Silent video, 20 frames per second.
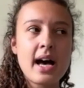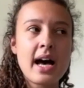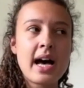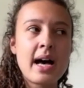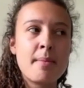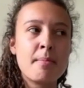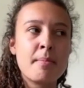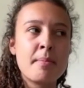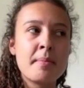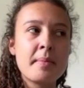
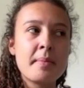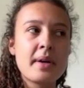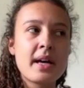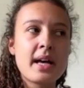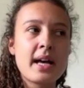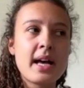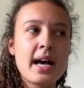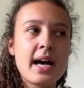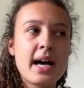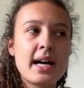Um,
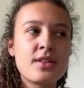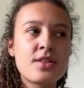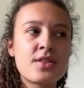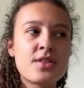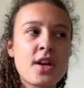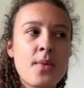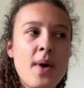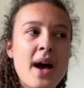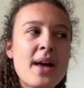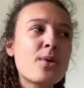
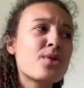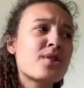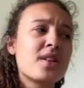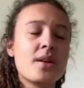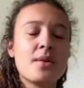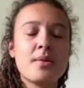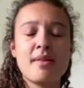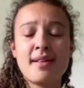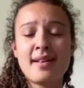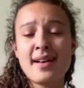and
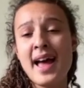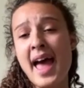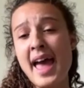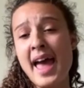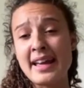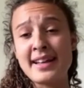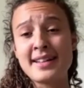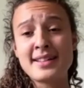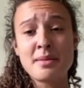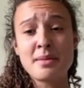also,
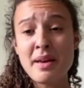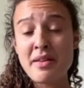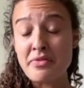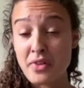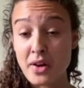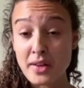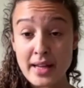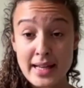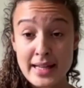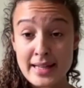hey, it's a bit
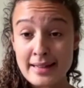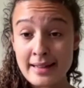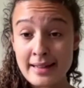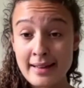funny.